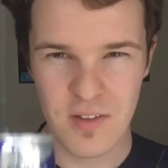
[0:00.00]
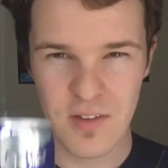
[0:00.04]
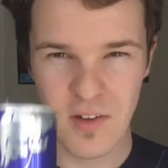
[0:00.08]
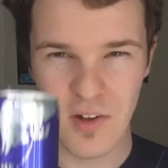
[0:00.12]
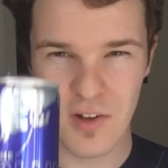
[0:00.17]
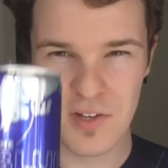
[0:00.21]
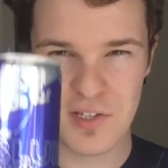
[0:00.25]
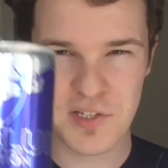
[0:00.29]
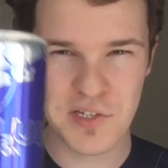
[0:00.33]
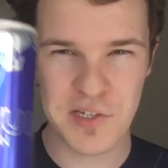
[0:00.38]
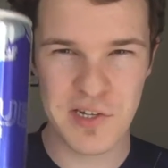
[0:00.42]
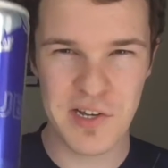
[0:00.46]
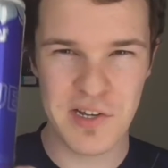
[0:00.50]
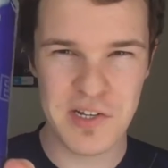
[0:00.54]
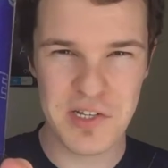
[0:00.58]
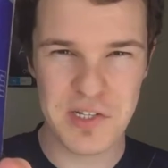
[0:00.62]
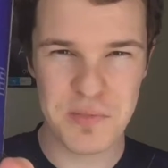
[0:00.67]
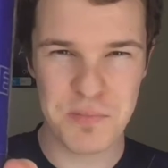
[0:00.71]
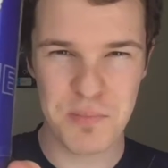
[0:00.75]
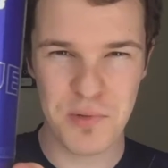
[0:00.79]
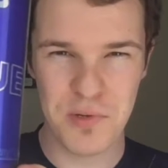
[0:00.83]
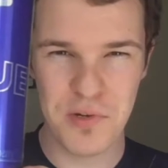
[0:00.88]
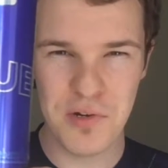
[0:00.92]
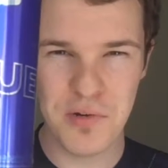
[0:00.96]
Also known
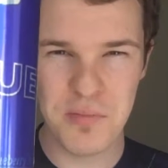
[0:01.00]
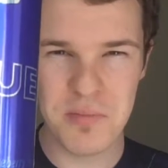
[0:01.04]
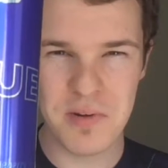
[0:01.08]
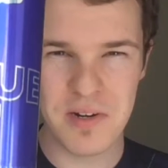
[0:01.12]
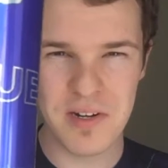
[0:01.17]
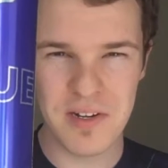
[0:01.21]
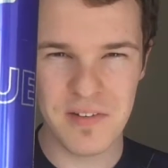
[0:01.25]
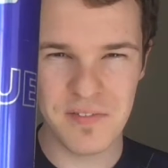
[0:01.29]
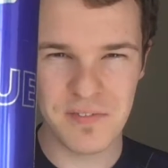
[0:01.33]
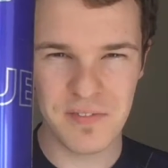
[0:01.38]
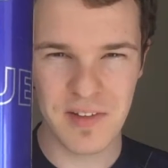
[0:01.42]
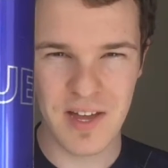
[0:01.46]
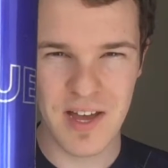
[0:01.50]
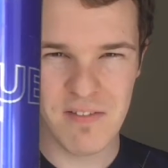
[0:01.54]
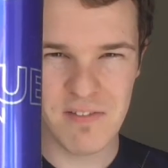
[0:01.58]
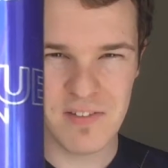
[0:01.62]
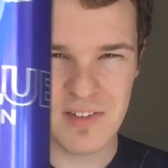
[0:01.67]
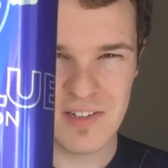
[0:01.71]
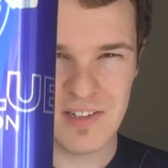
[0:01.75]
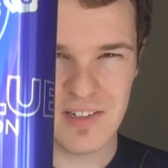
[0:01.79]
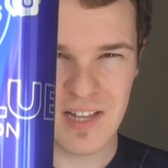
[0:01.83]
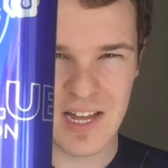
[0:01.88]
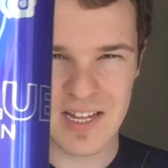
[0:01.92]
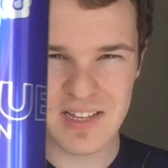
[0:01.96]
as blueberry
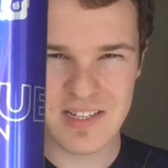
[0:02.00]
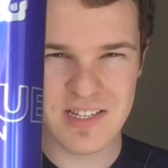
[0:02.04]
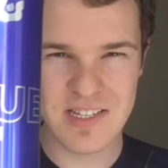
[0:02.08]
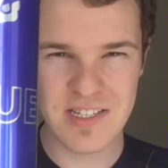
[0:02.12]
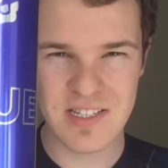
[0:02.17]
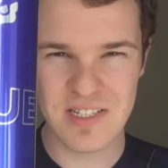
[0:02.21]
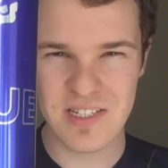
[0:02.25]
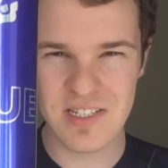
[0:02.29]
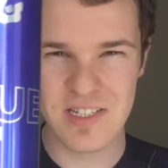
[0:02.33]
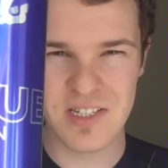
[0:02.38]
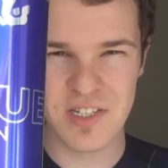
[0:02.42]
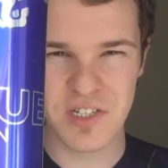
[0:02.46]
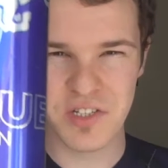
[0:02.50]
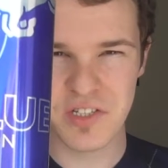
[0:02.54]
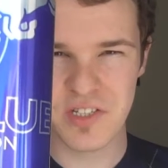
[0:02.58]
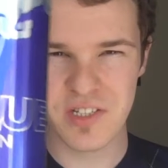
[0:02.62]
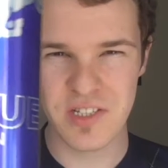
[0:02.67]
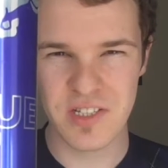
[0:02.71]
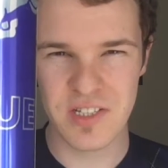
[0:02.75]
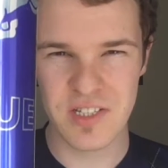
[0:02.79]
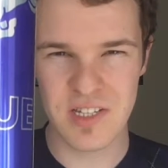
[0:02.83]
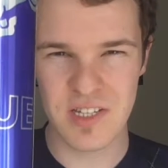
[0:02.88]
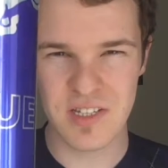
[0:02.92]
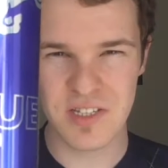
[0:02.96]
flavor. Like, this just
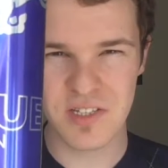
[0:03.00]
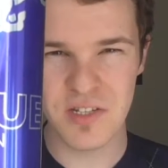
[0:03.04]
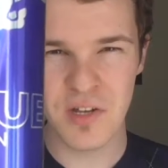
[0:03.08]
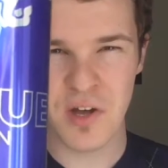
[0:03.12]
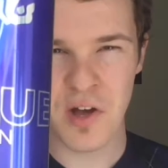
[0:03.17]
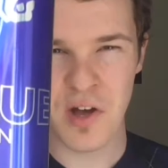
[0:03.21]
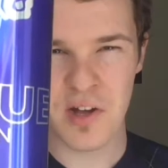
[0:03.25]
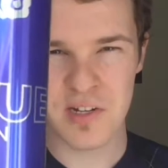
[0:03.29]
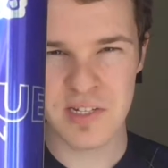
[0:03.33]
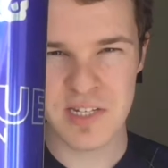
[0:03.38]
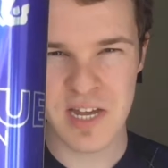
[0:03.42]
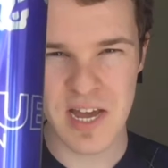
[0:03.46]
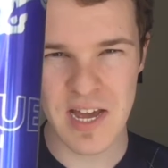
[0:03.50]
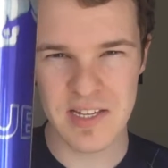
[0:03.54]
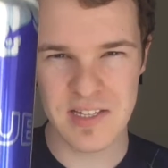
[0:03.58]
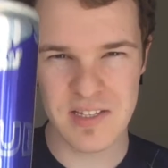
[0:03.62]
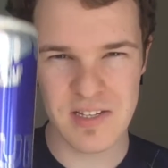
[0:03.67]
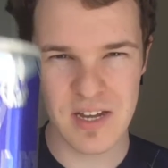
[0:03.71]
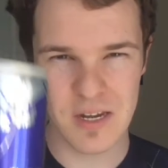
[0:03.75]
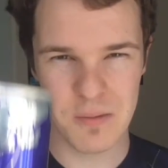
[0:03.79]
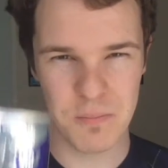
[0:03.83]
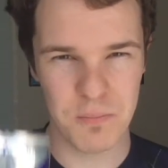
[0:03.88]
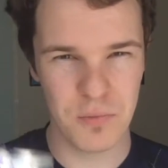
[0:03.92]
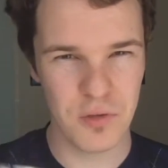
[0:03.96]
does not
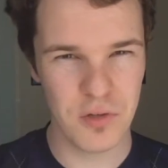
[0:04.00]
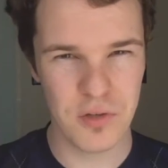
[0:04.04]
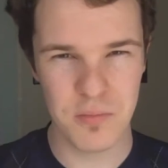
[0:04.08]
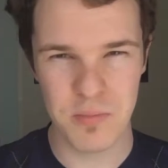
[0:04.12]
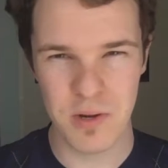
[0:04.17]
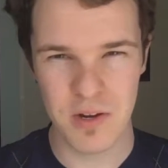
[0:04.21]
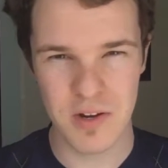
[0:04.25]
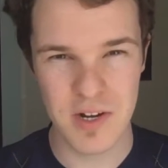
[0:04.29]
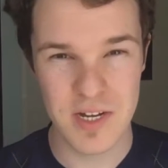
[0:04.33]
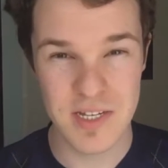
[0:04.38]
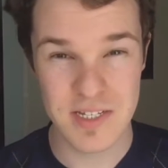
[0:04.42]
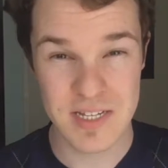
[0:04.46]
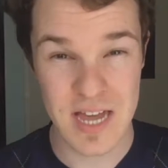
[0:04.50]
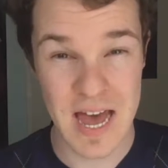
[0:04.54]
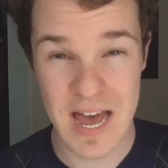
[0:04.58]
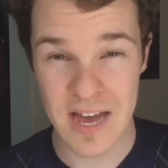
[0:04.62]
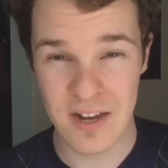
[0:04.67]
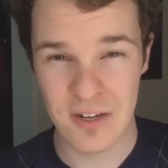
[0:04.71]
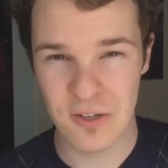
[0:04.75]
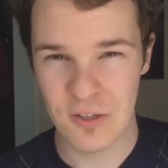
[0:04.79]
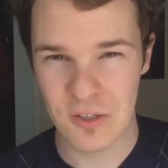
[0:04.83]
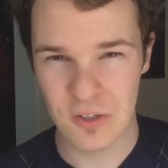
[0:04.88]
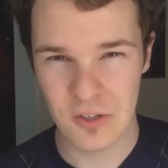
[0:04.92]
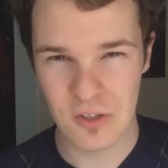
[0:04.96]
taste like blueberries
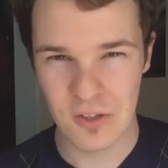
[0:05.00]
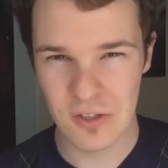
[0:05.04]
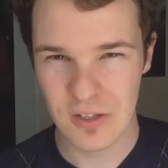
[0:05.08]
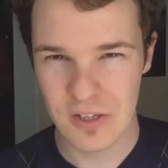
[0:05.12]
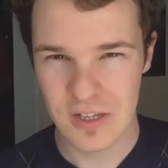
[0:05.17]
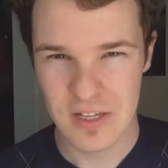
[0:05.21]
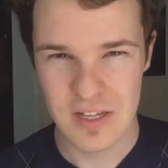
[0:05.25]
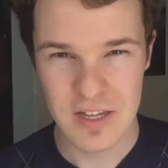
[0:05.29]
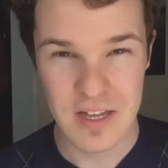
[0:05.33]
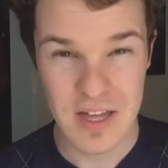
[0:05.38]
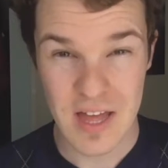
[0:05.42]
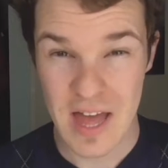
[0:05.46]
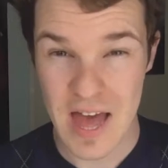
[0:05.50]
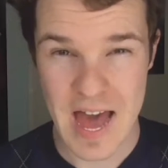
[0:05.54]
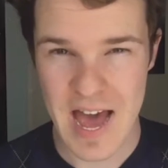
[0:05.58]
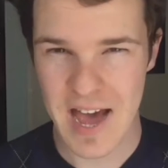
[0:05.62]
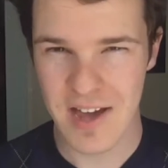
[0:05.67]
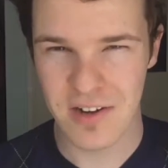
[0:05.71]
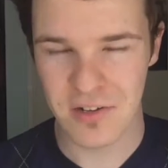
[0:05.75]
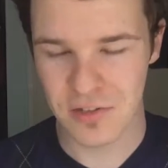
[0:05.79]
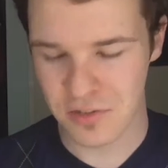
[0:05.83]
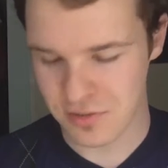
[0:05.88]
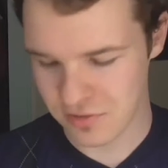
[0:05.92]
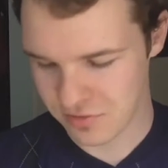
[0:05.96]
at all.
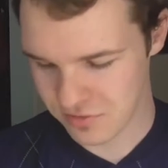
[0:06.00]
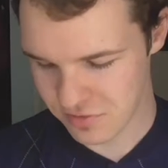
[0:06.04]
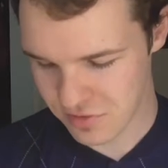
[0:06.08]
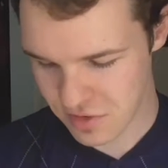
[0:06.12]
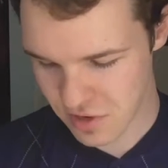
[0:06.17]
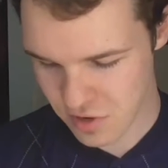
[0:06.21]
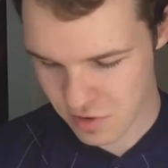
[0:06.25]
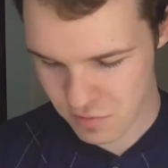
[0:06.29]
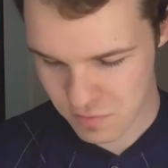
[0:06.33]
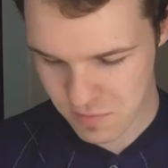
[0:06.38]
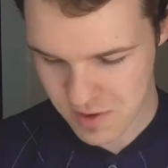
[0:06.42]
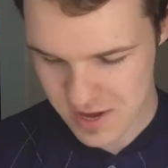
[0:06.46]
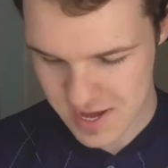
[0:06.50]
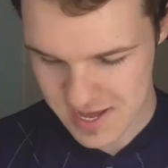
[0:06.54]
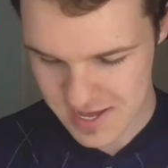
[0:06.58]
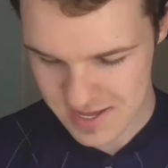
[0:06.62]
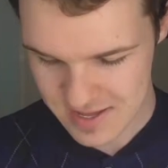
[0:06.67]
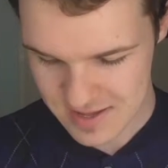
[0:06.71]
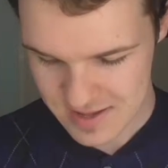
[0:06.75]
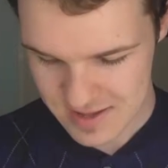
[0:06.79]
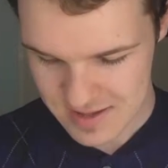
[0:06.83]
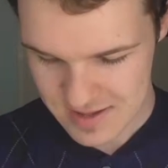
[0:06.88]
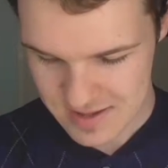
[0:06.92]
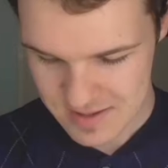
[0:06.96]
At all. No
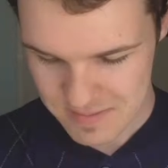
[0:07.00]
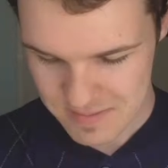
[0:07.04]
way.